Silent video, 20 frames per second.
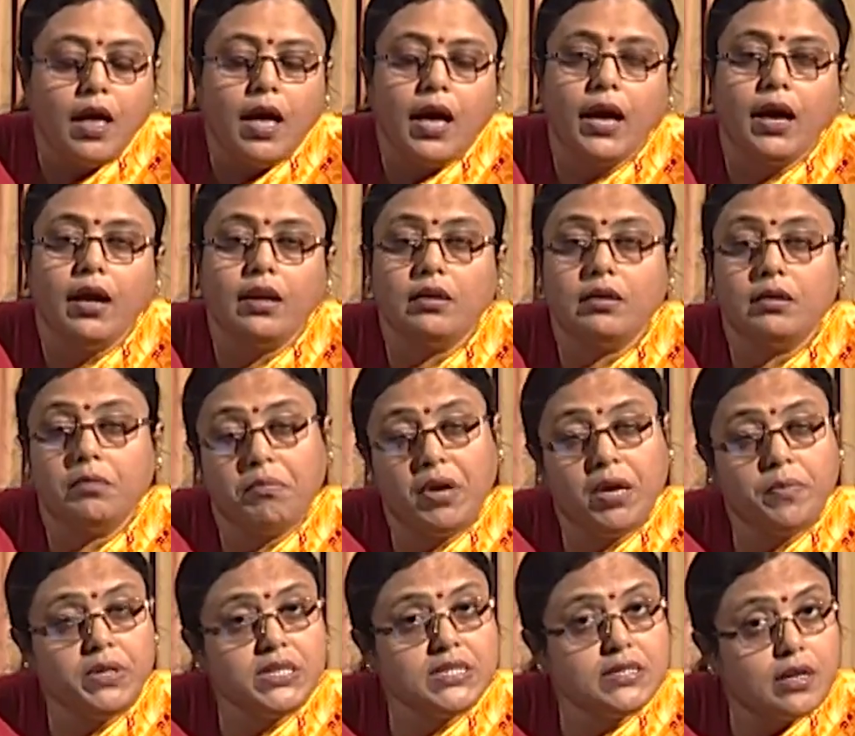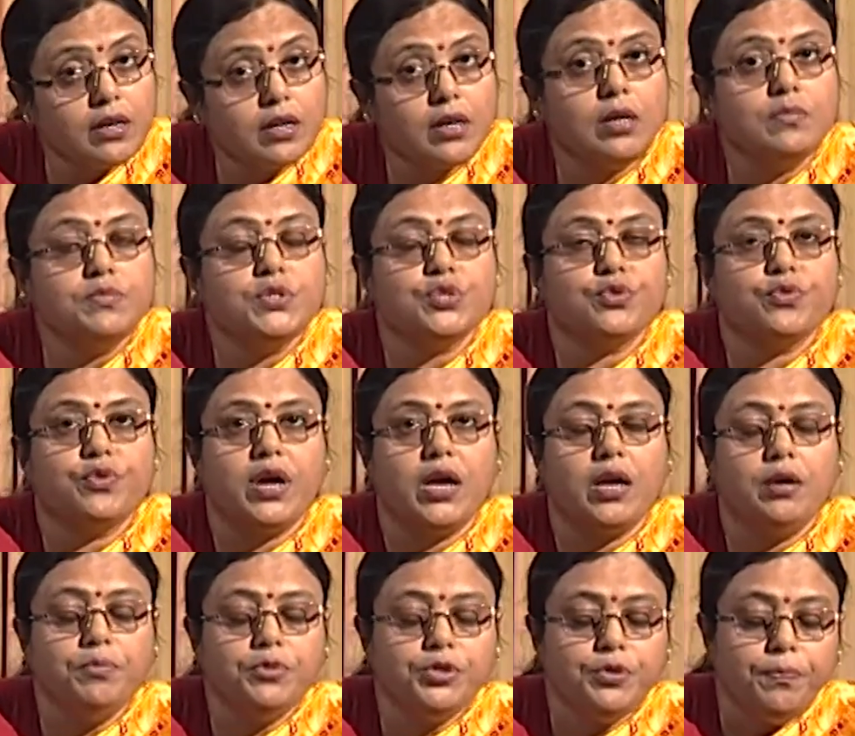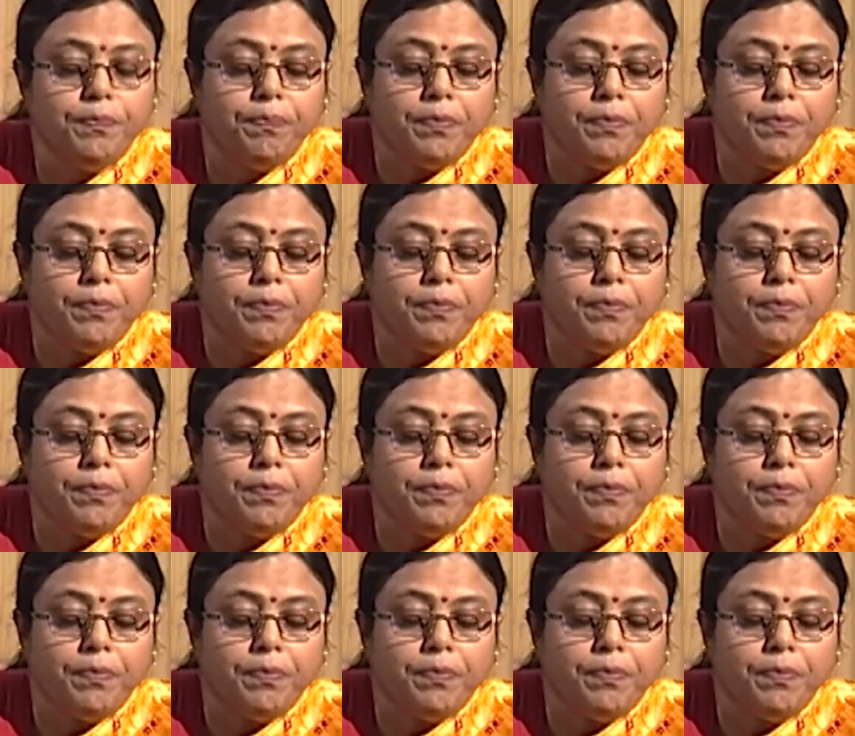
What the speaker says: and may be circumscribed,